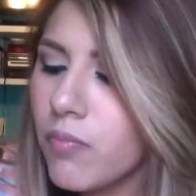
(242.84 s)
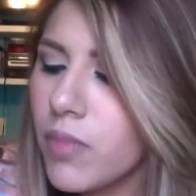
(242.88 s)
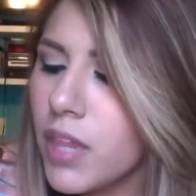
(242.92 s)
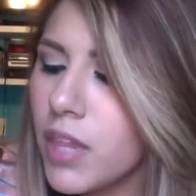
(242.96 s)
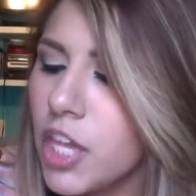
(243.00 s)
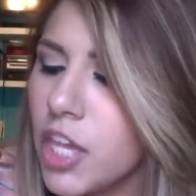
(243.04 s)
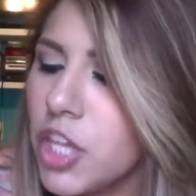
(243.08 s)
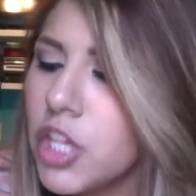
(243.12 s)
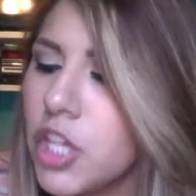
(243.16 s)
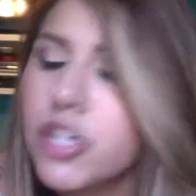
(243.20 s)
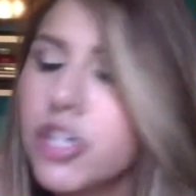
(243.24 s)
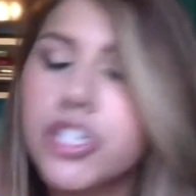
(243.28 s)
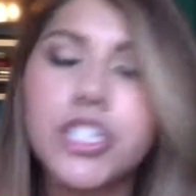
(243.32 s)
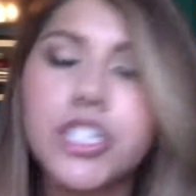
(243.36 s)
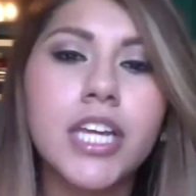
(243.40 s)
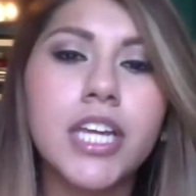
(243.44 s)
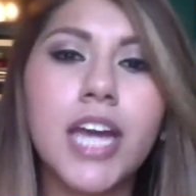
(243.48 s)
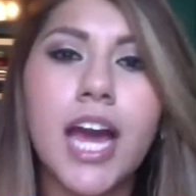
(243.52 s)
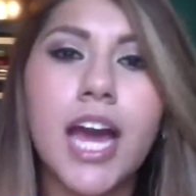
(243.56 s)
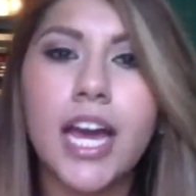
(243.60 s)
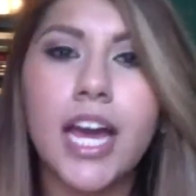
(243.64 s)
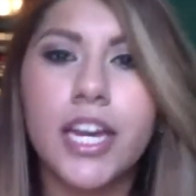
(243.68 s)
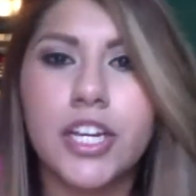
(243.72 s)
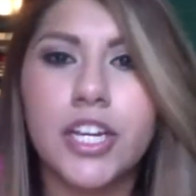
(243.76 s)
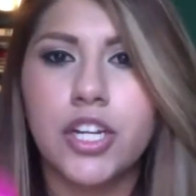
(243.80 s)
usually
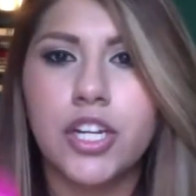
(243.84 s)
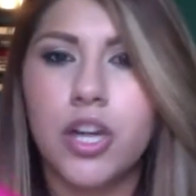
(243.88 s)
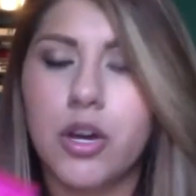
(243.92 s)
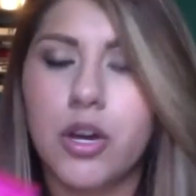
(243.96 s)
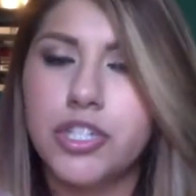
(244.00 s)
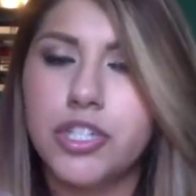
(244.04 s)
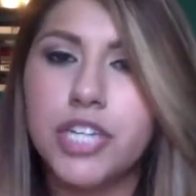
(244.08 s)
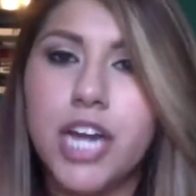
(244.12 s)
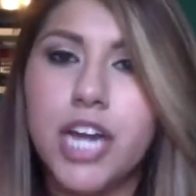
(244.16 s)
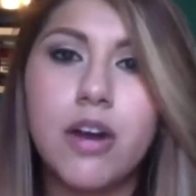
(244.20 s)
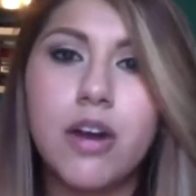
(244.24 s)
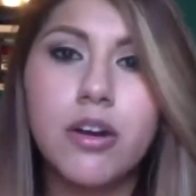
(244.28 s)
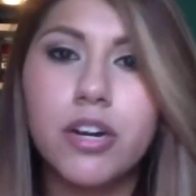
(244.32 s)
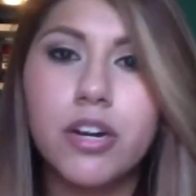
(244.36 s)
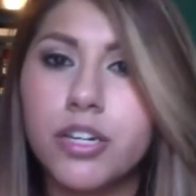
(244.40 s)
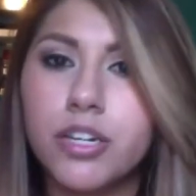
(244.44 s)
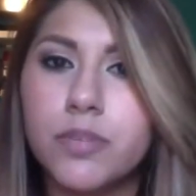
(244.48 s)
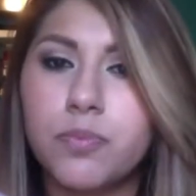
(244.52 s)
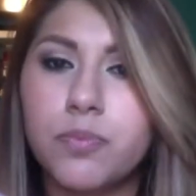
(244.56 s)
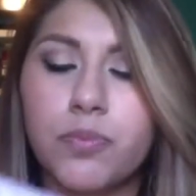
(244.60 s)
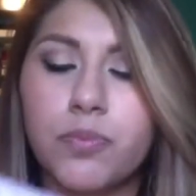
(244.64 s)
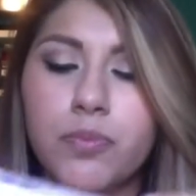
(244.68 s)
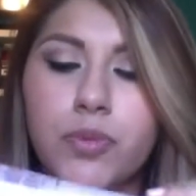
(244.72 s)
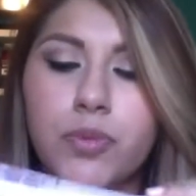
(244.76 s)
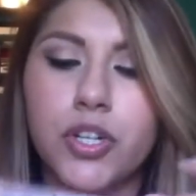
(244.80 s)
I, shower,
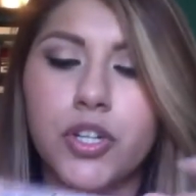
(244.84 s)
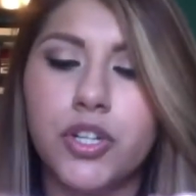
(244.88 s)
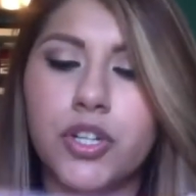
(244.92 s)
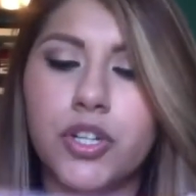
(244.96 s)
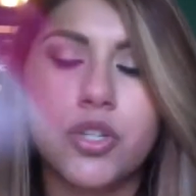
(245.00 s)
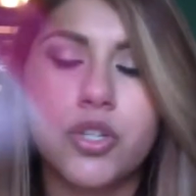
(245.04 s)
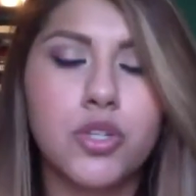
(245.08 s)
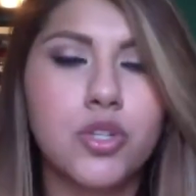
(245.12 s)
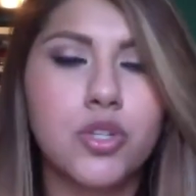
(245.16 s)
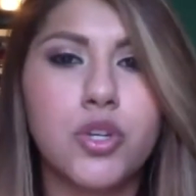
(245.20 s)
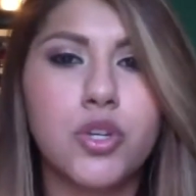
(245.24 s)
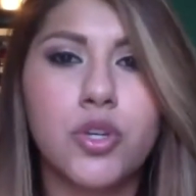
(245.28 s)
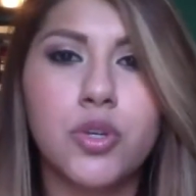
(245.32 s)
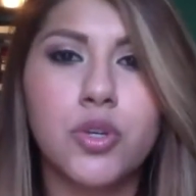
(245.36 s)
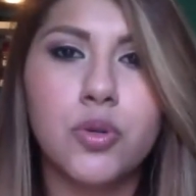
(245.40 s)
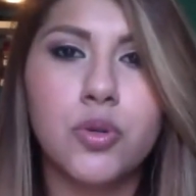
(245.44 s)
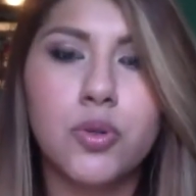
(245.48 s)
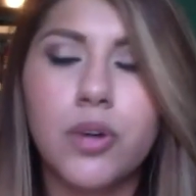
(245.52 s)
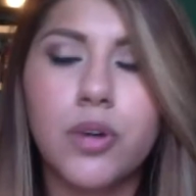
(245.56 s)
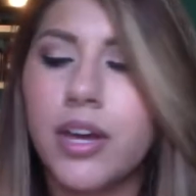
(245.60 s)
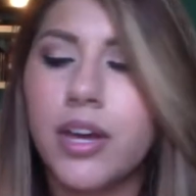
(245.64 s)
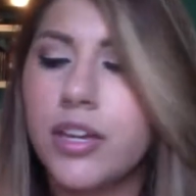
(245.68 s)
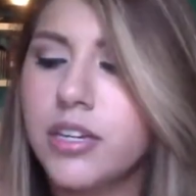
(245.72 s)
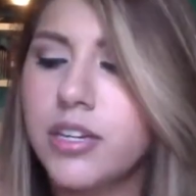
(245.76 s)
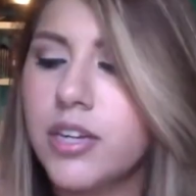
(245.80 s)
put two,
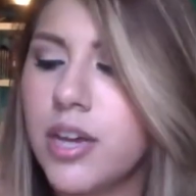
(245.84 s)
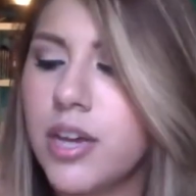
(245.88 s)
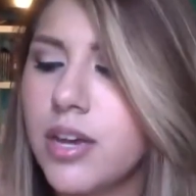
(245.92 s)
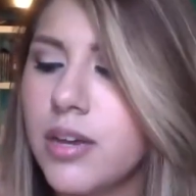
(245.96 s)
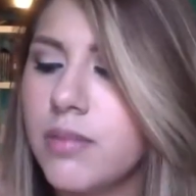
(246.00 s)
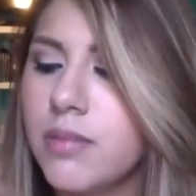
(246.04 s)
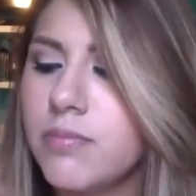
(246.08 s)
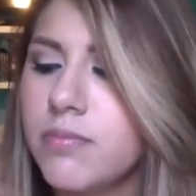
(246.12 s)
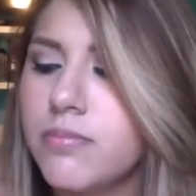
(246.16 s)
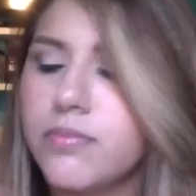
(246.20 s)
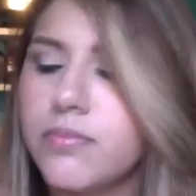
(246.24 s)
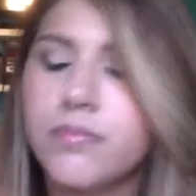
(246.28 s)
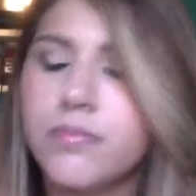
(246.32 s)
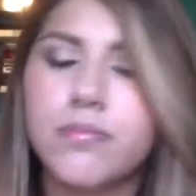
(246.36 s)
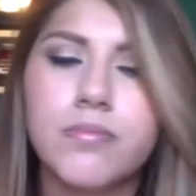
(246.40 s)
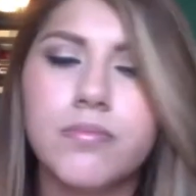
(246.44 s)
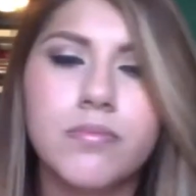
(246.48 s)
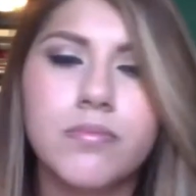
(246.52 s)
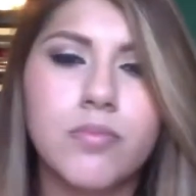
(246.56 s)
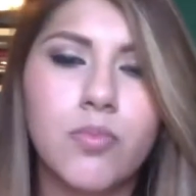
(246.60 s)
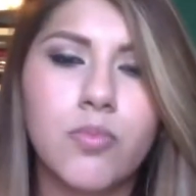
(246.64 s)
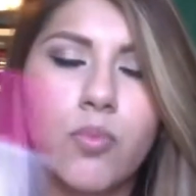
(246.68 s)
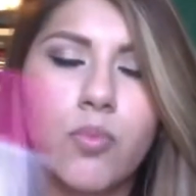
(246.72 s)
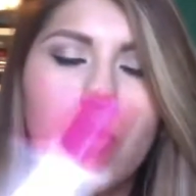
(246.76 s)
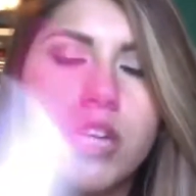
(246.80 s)
and
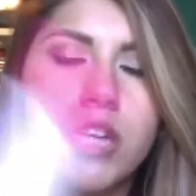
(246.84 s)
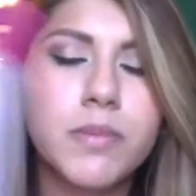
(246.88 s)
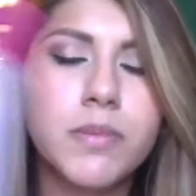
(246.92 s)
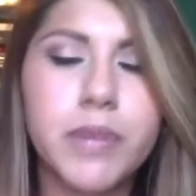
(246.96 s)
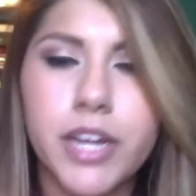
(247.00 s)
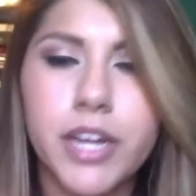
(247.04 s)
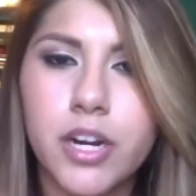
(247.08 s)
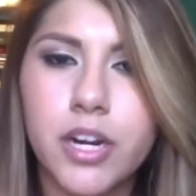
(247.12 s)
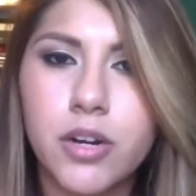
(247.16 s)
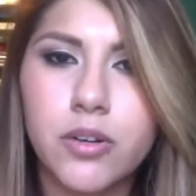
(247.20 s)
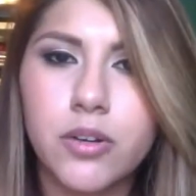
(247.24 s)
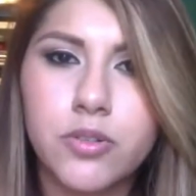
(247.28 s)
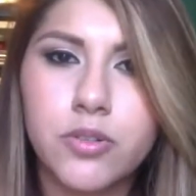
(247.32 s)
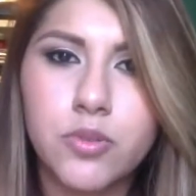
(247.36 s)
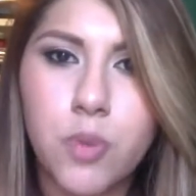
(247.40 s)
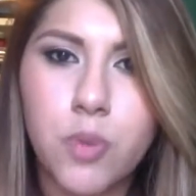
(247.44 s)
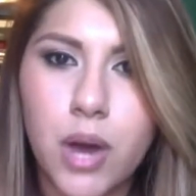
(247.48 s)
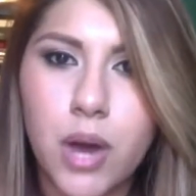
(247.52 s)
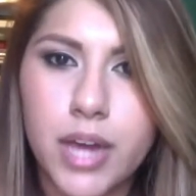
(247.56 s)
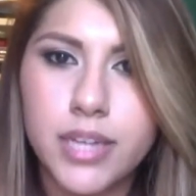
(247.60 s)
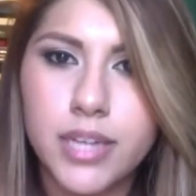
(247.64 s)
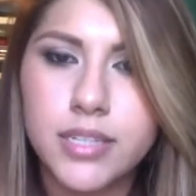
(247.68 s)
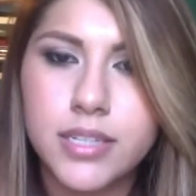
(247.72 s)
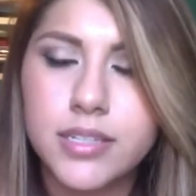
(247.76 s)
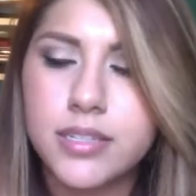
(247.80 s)
wash my hair
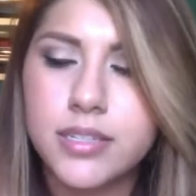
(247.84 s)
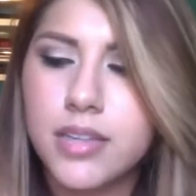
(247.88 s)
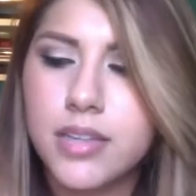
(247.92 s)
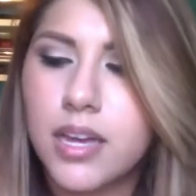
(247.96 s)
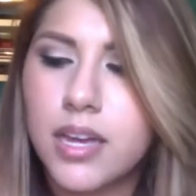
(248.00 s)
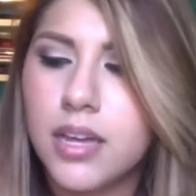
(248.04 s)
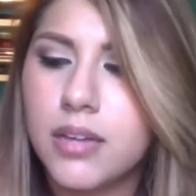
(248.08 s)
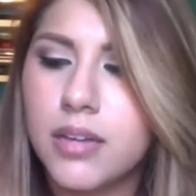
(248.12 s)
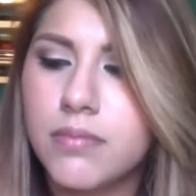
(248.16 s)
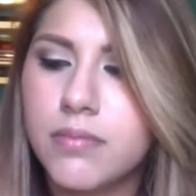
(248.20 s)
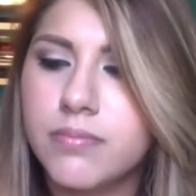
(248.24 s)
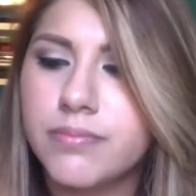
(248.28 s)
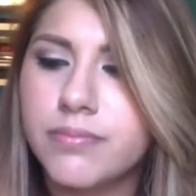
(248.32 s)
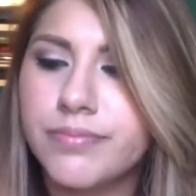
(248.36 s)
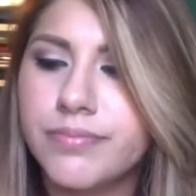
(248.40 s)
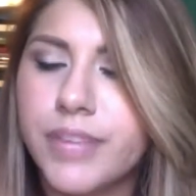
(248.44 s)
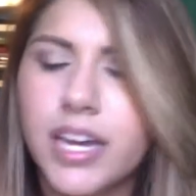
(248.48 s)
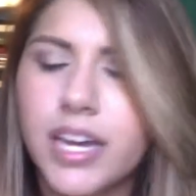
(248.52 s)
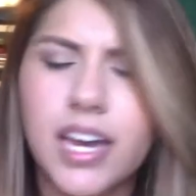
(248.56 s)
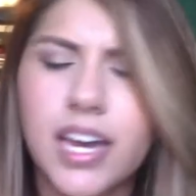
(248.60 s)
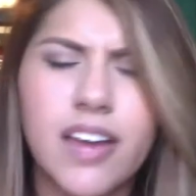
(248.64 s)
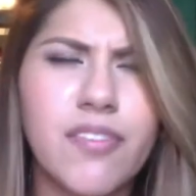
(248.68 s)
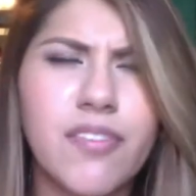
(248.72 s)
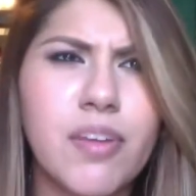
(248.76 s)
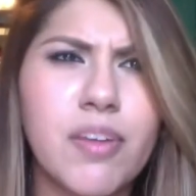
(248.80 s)
twice,
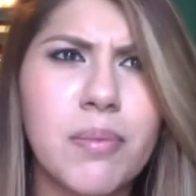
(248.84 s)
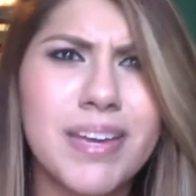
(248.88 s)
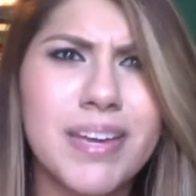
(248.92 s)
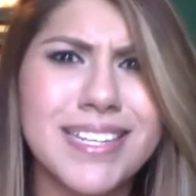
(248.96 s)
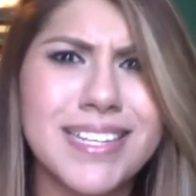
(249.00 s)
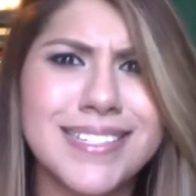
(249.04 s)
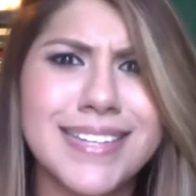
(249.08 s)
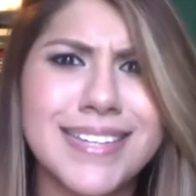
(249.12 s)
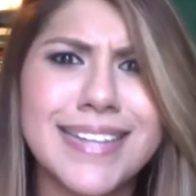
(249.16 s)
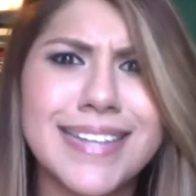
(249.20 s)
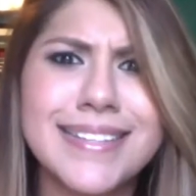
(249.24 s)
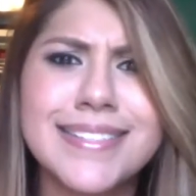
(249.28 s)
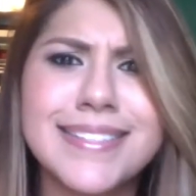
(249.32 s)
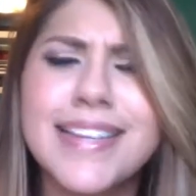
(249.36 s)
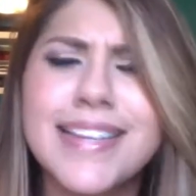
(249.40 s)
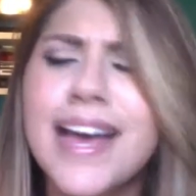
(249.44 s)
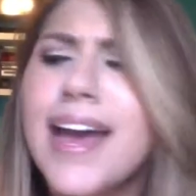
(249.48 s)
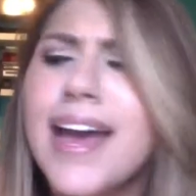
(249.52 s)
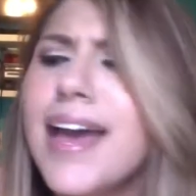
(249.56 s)
if that makes sense.